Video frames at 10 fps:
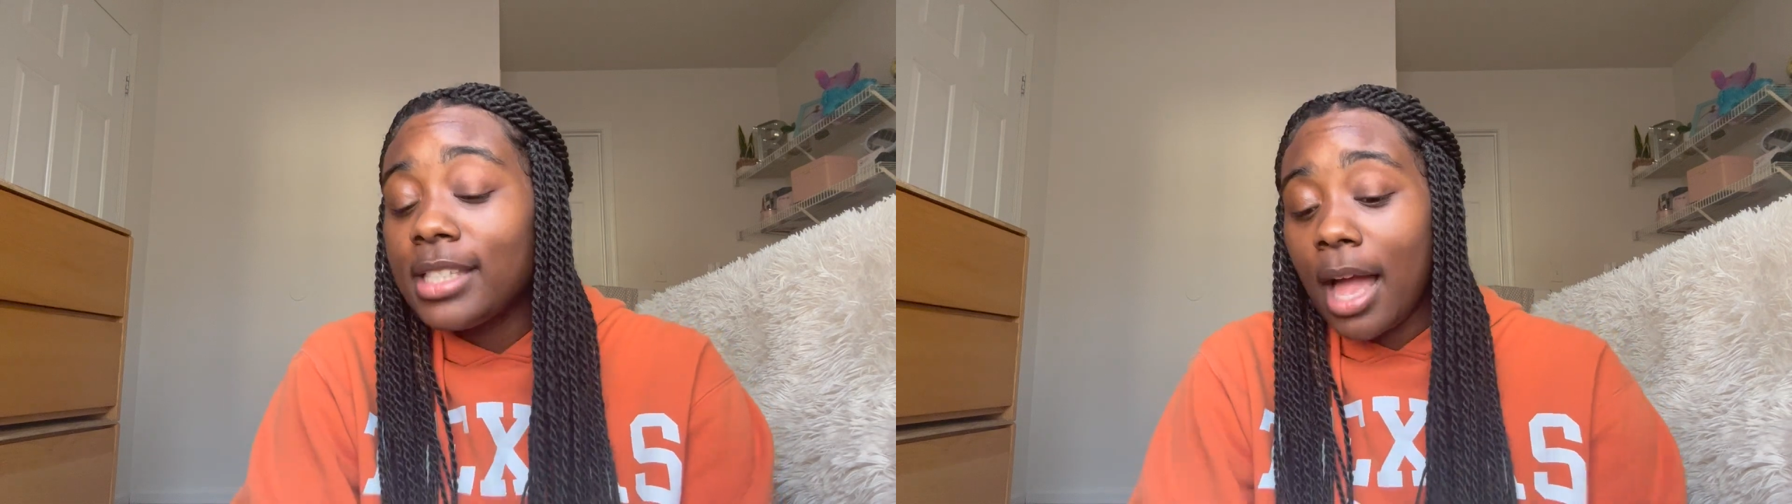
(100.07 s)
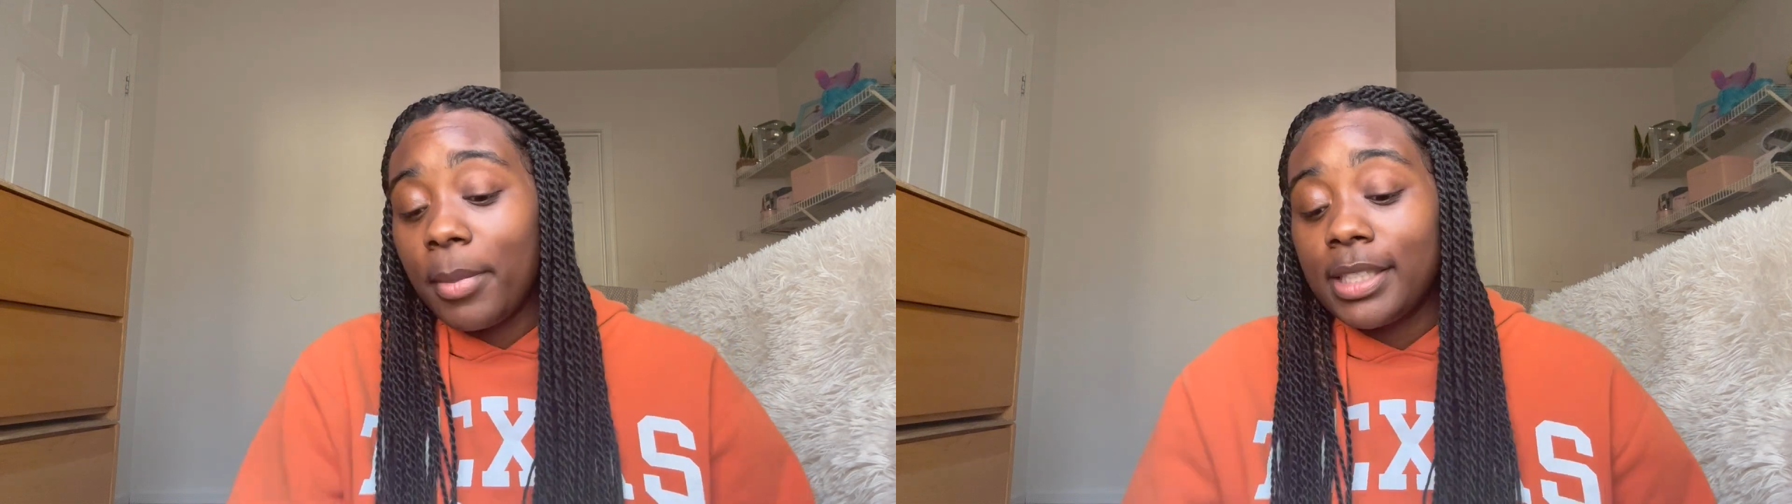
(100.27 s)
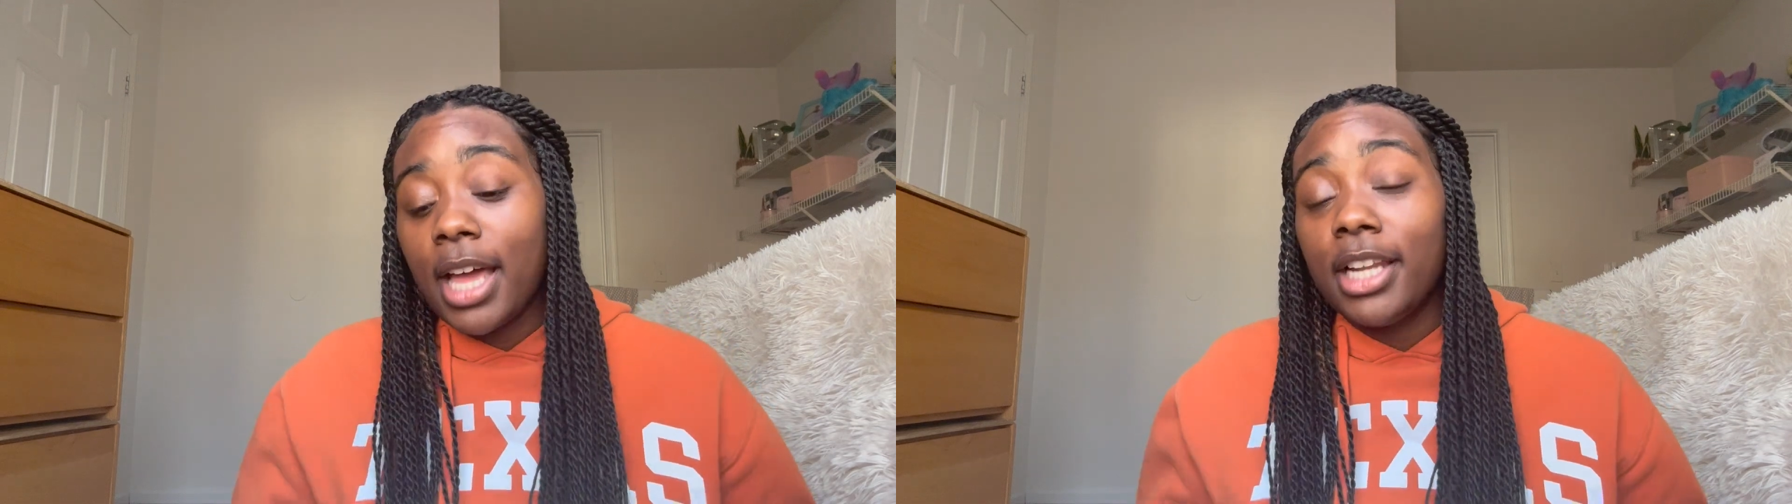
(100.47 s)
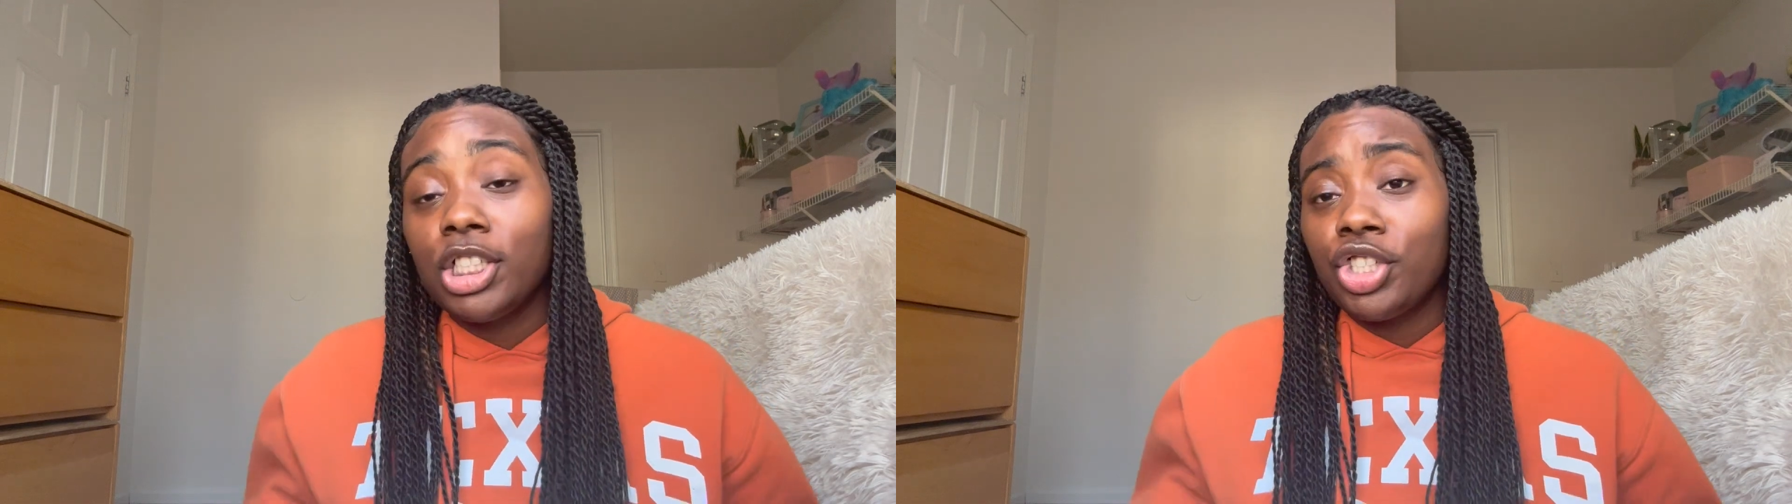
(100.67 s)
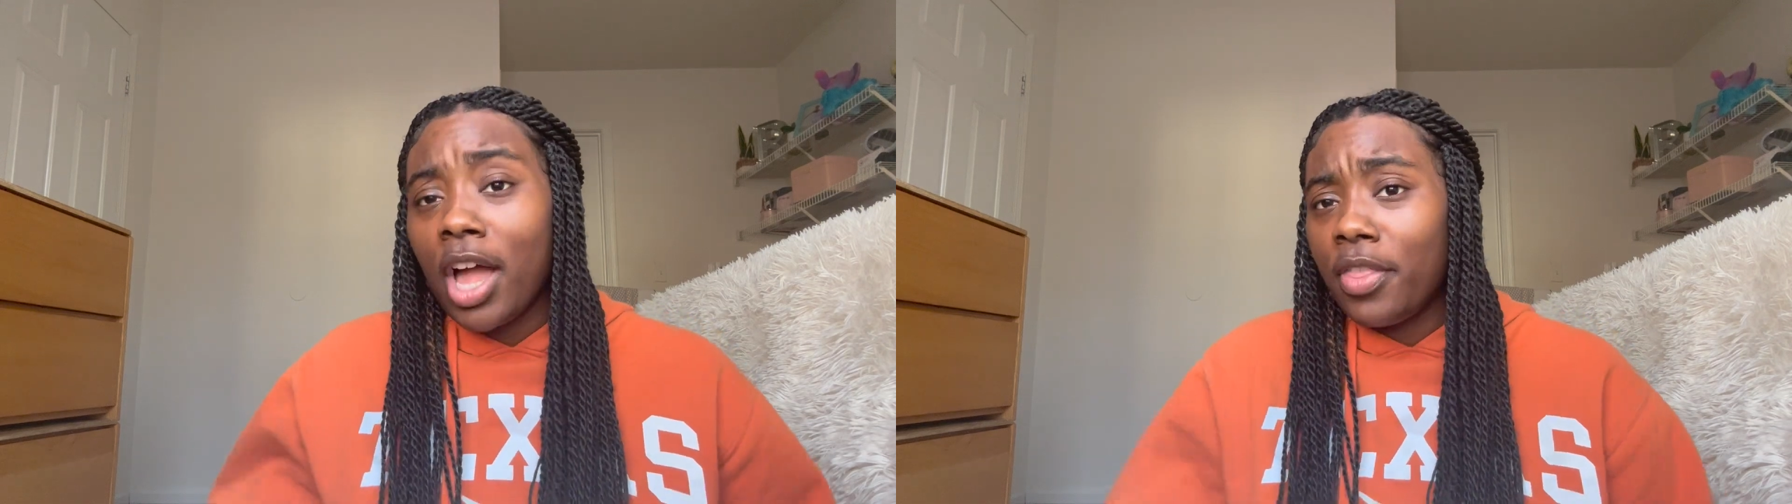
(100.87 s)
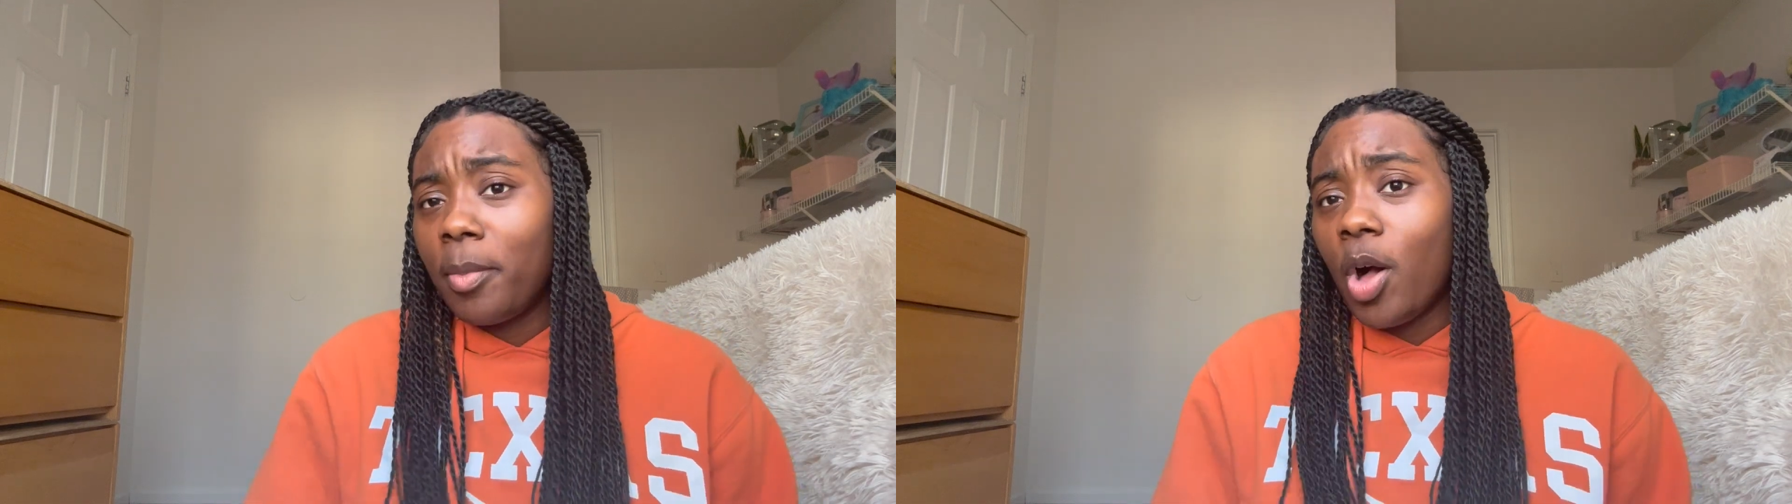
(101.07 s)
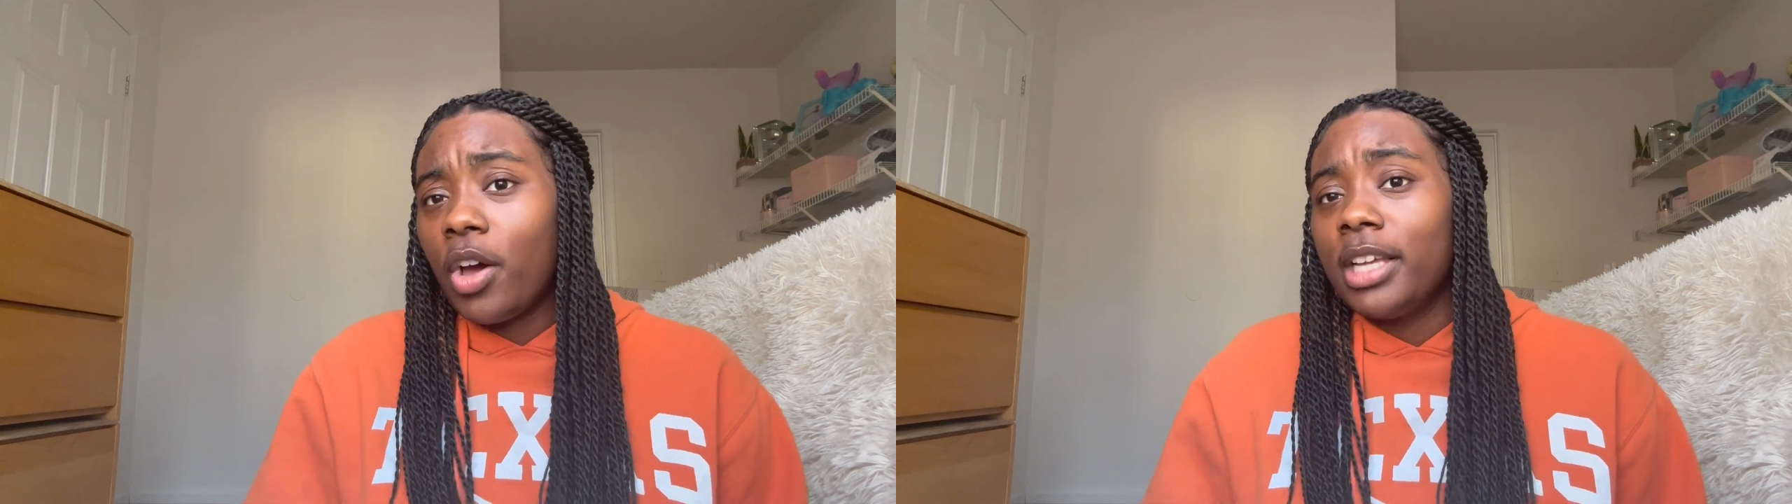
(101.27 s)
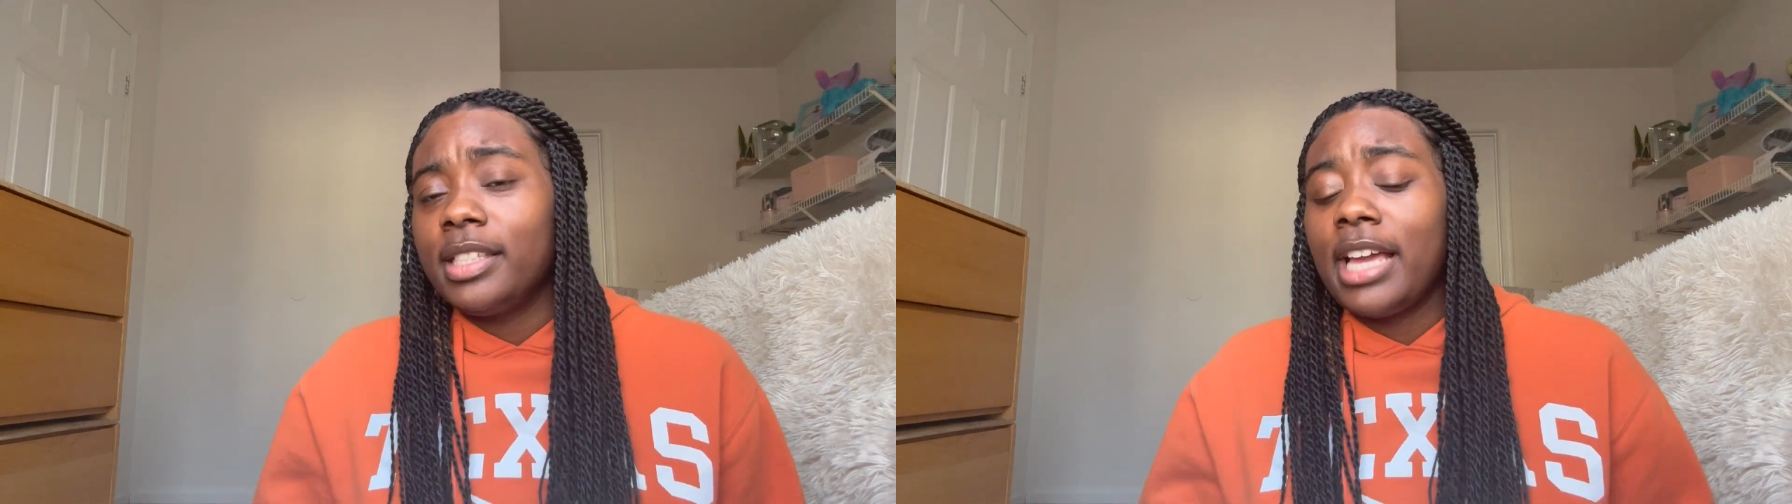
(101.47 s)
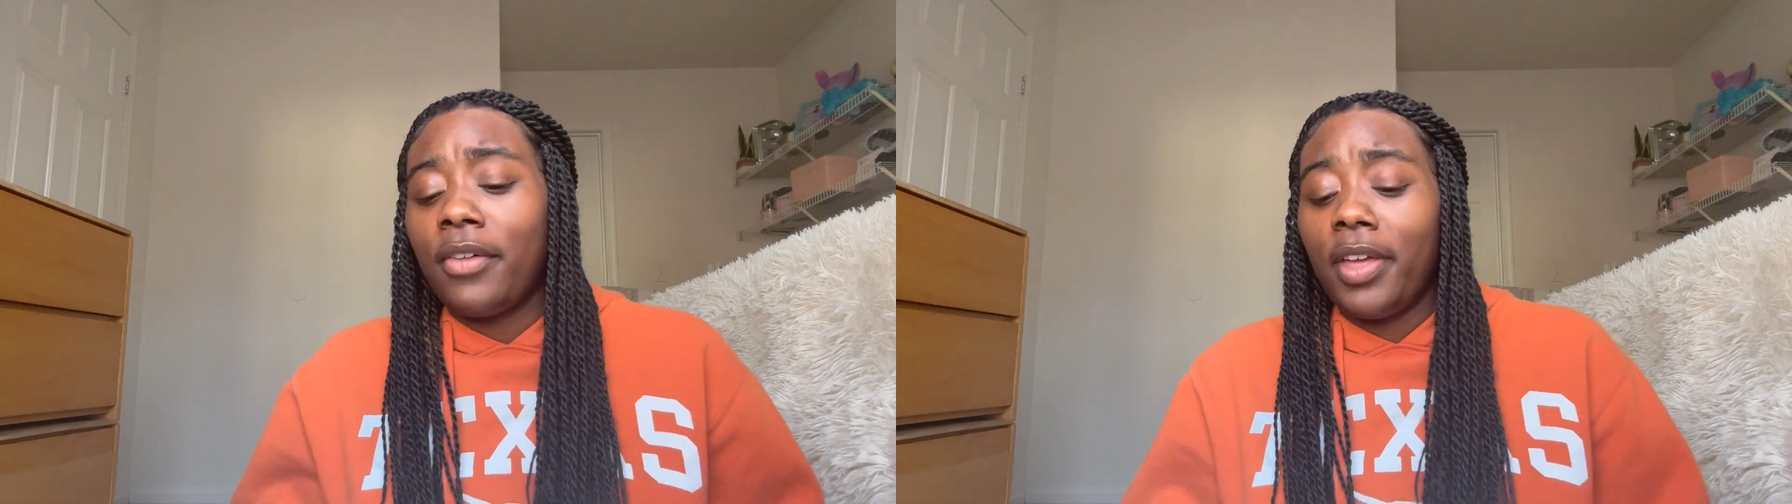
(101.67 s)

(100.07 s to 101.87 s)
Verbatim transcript: I'm excited to try them on and see how